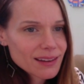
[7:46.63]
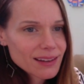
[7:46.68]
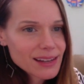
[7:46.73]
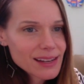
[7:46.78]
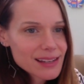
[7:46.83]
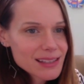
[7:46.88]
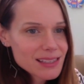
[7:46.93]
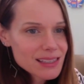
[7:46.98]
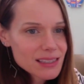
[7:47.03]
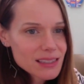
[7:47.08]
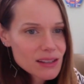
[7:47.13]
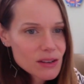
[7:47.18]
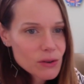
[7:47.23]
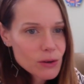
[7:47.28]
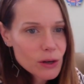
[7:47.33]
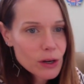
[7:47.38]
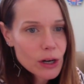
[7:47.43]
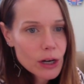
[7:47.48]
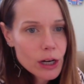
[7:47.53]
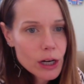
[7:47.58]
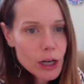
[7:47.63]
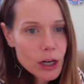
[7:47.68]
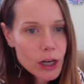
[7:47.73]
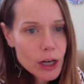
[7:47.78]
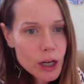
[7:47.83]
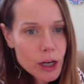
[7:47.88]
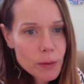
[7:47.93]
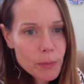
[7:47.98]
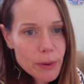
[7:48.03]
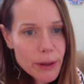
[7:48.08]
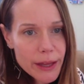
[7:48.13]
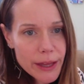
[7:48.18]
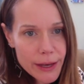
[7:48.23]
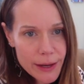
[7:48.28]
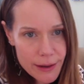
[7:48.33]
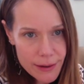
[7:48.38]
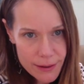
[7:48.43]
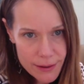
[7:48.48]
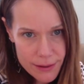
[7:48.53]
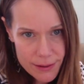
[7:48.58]
It's so urban.
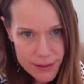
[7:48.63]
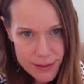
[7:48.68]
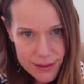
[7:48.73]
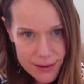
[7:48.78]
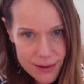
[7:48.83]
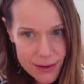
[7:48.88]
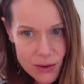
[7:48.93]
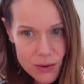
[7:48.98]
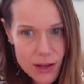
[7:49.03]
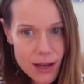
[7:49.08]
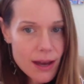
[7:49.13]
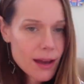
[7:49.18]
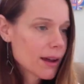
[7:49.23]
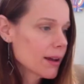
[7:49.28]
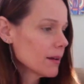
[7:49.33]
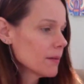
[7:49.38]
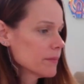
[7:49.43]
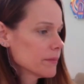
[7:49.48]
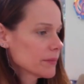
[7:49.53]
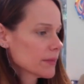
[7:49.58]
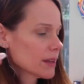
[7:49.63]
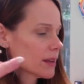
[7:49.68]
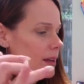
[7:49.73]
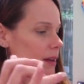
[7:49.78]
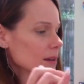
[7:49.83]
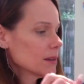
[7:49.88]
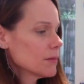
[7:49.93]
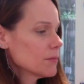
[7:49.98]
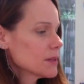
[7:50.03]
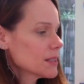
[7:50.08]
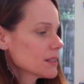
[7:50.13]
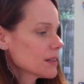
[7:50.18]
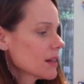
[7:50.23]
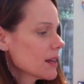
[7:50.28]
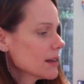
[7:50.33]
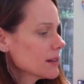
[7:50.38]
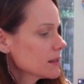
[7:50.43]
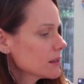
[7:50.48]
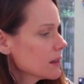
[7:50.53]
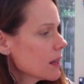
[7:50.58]
Okay. And Miss
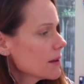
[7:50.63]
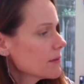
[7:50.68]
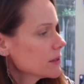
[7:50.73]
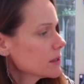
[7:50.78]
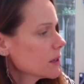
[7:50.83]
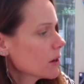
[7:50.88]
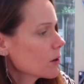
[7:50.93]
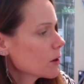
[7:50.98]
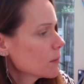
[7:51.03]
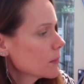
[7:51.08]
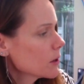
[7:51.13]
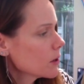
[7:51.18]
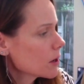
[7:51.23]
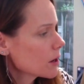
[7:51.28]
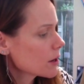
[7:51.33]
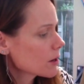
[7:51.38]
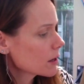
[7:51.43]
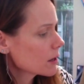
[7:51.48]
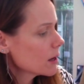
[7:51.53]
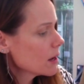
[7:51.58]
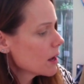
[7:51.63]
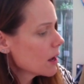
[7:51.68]
Lyons loves the urban art.